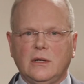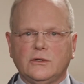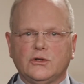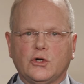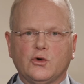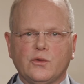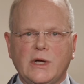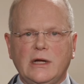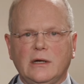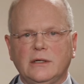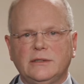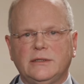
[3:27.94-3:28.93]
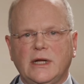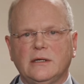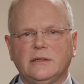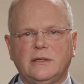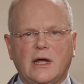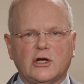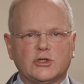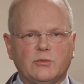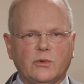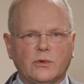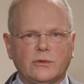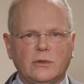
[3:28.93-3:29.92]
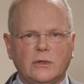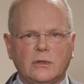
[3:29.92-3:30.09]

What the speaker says: to create a data dashboard,